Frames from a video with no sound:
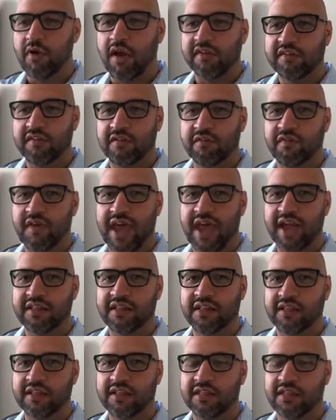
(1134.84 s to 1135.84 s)
comes across the
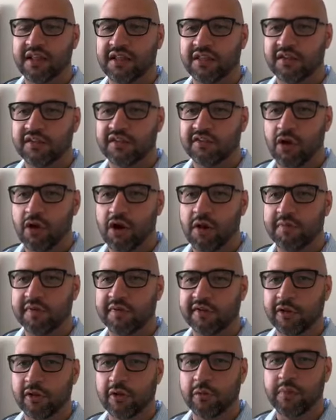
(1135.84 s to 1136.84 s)
fact that the
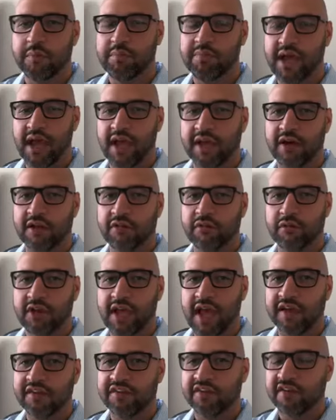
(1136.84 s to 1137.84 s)
startup is a little bit behind
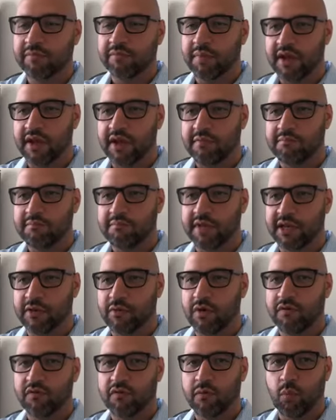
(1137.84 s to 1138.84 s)
on their taxes by
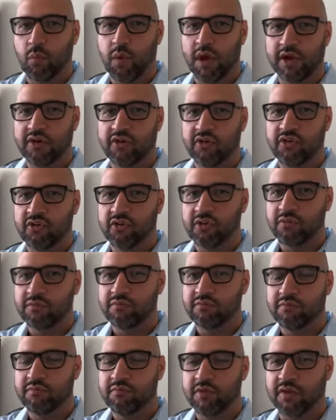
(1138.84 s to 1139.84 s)
anywhere from 1
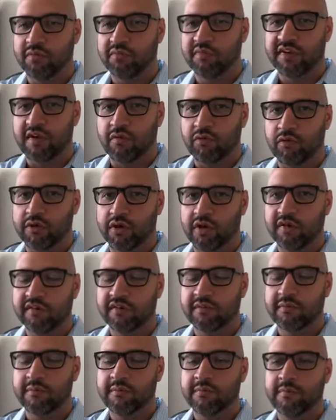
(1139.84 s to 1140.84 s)
to several
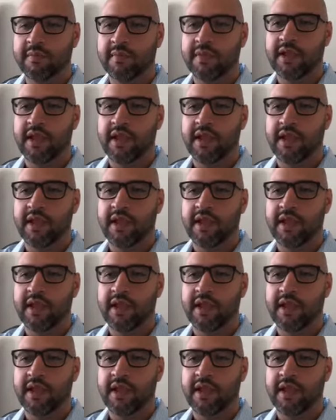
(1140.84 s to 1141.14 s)
years.